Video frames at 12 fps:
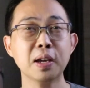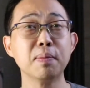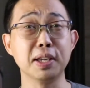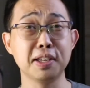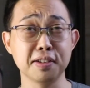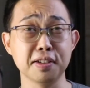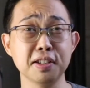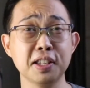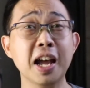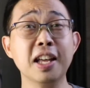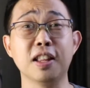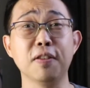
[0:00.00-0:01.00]
because
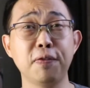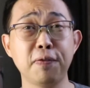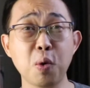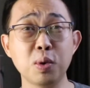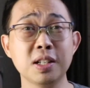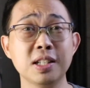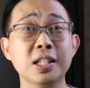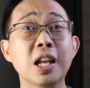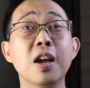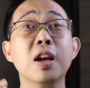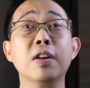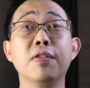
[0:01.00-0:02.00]
the focus
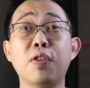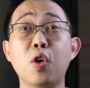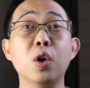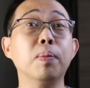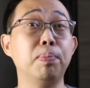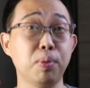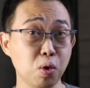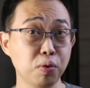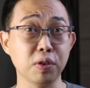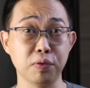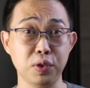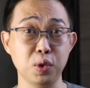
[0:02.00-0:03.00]
for both
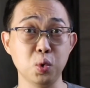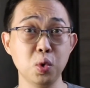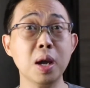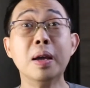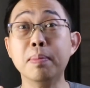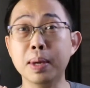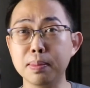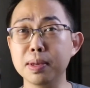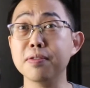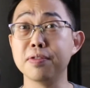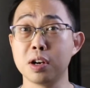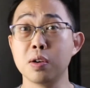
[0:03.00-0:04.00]
of you may be
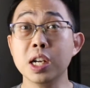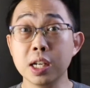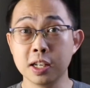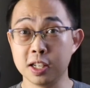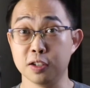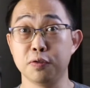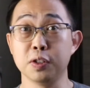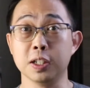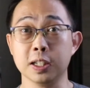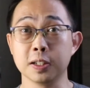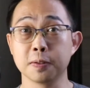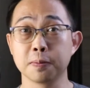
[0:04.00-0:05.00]
very
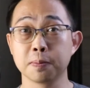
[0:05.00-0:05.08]
different.